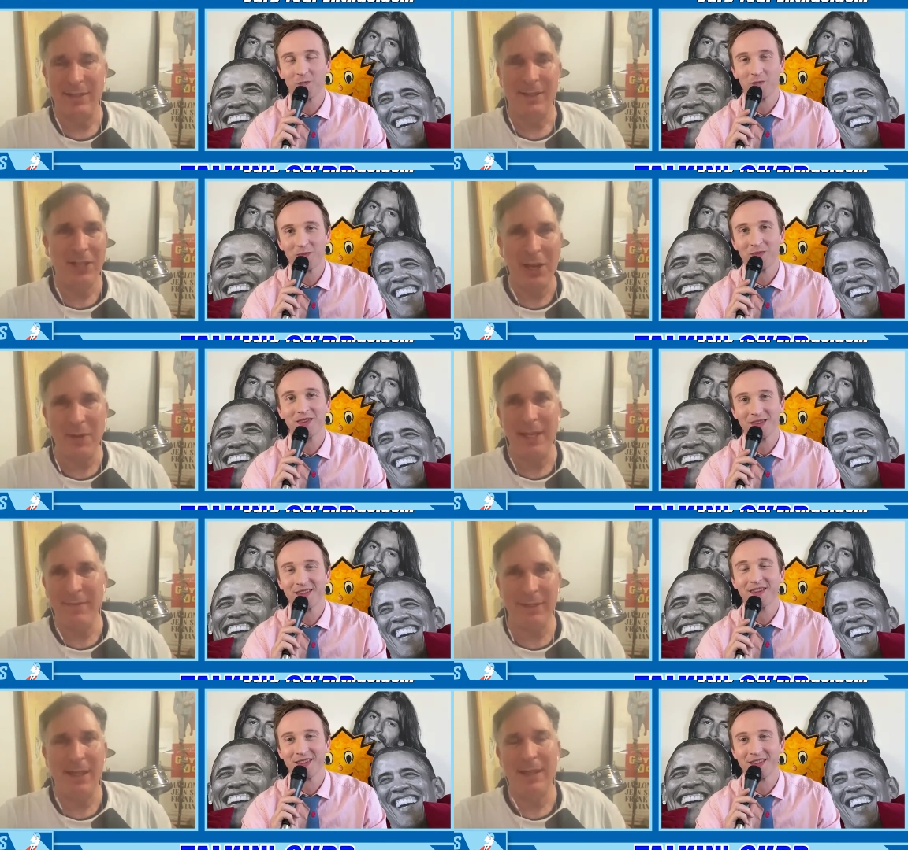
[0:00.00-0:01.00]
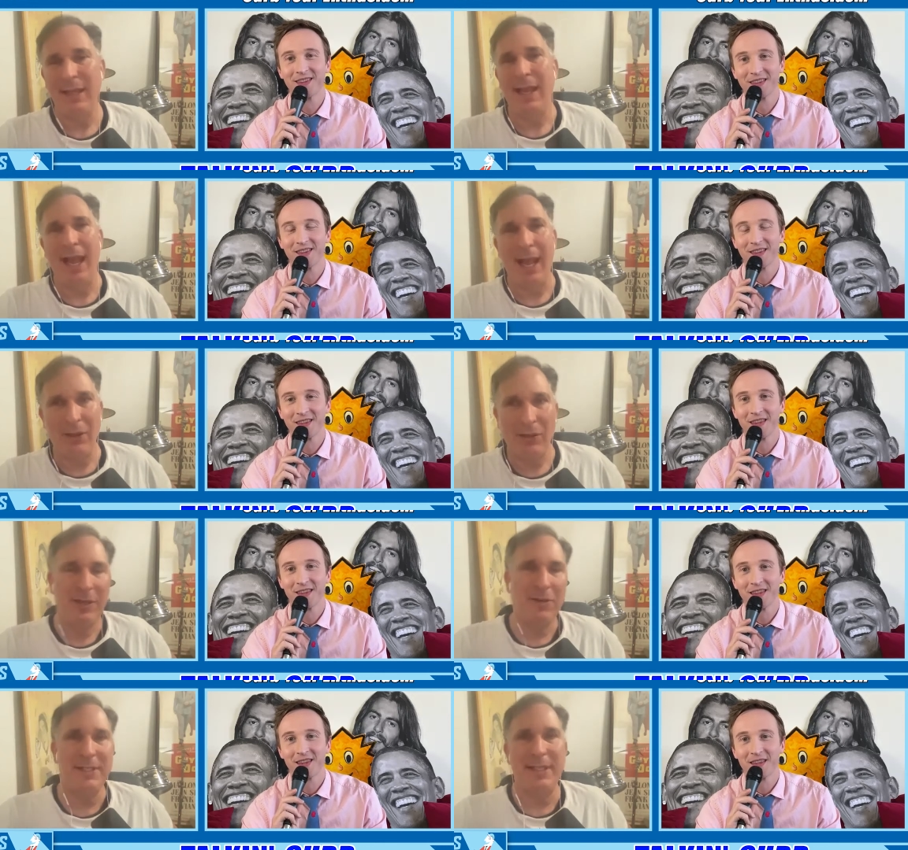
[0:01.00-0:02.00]
Speaker 1: You know, even like how
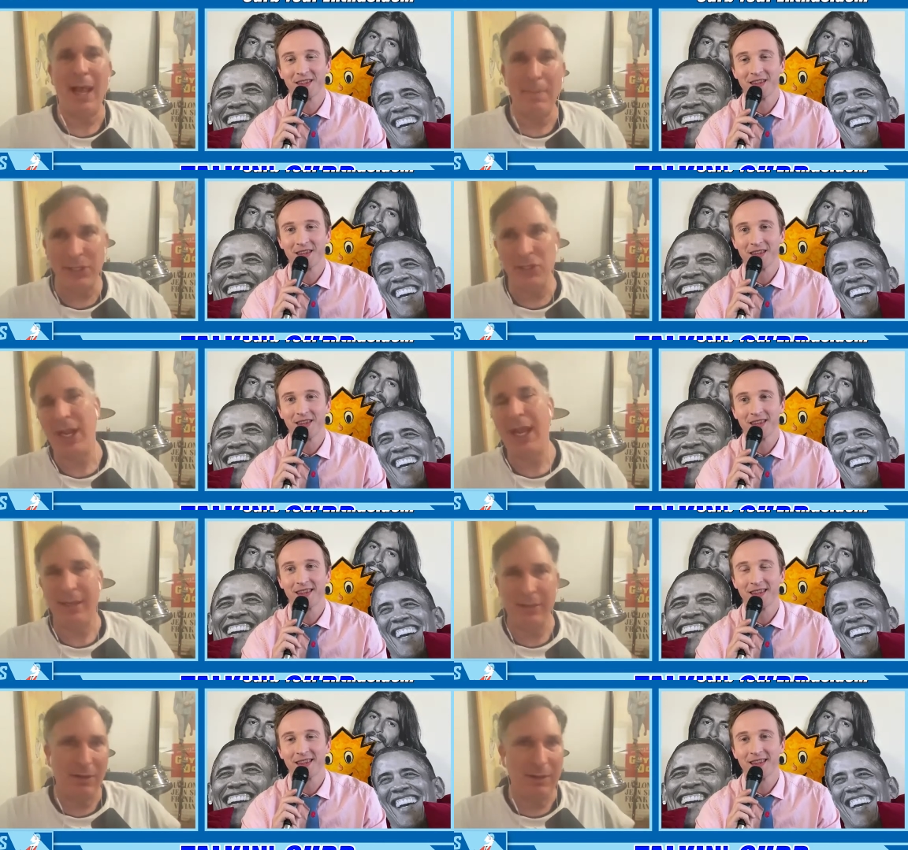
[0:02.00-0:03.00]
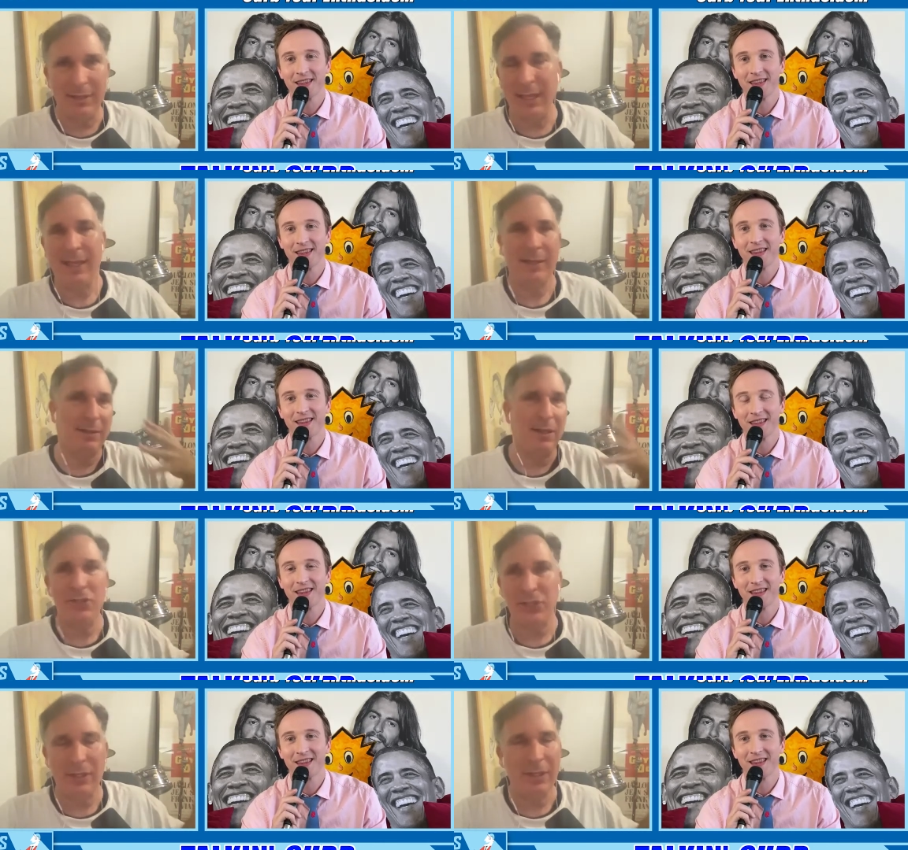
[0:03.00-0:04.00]
long, you know, stop and chat and all of that and
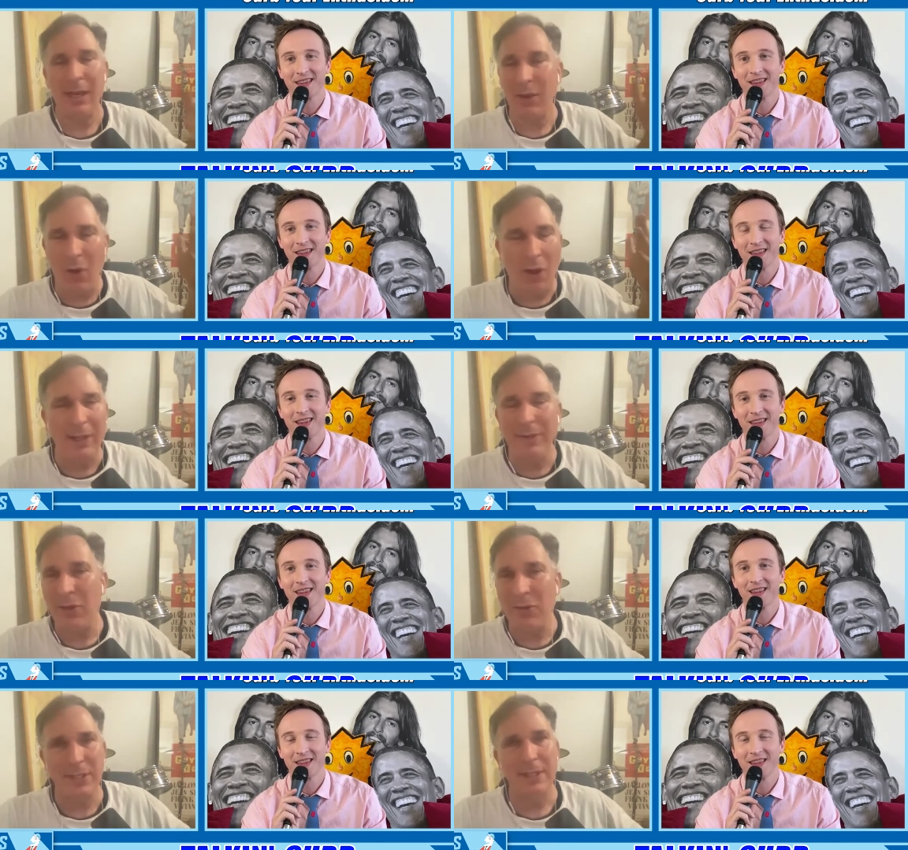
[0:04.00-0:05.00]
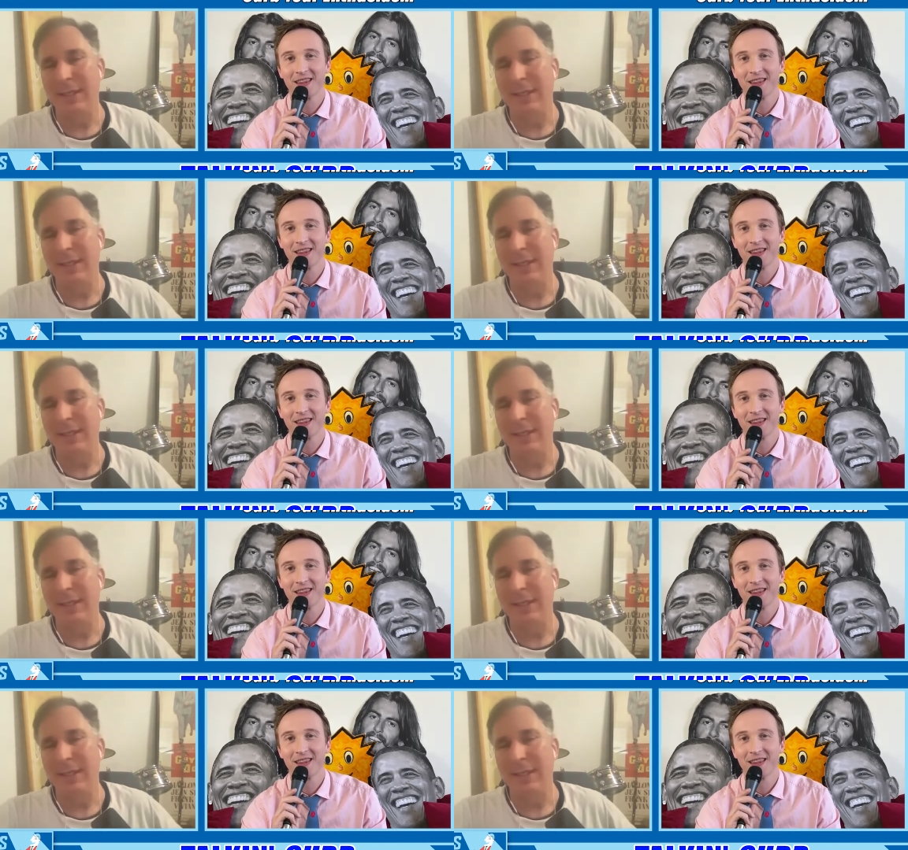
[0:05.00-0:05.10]
close. You know, all of those